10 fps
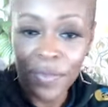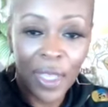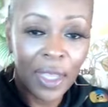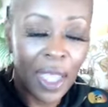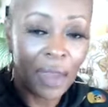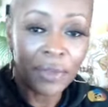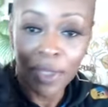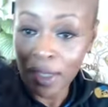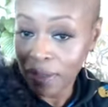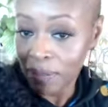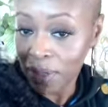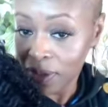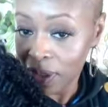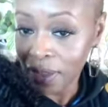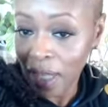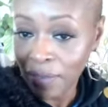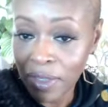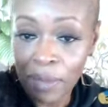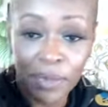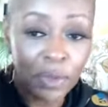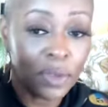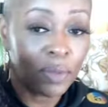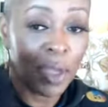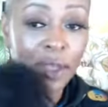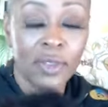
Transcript: advertising. But it does have a chemical smell,